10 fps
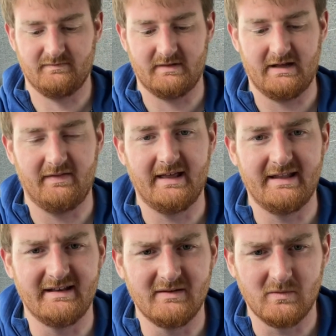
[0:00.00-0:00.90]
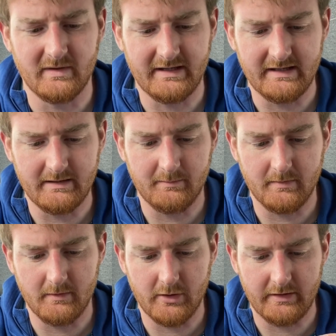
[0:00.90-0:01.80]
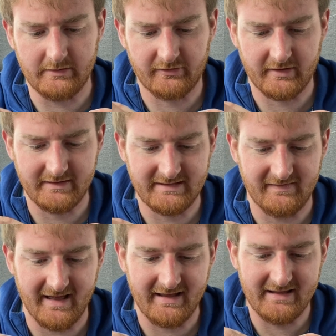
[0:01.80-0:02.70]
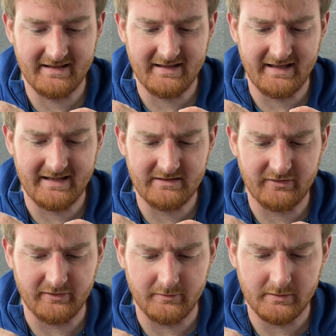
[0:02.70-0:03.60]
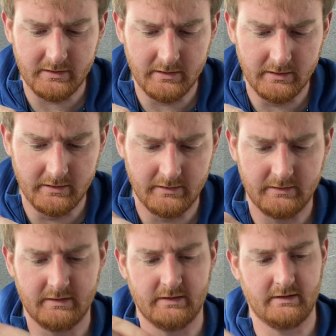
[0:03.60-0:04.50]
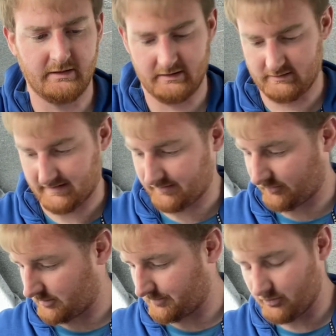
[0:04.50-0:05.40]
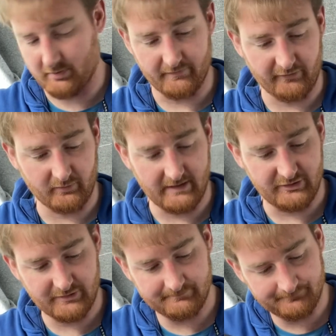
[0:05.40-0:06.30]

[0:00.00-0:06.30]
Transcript: and then we inserted that into that top loop of the switch,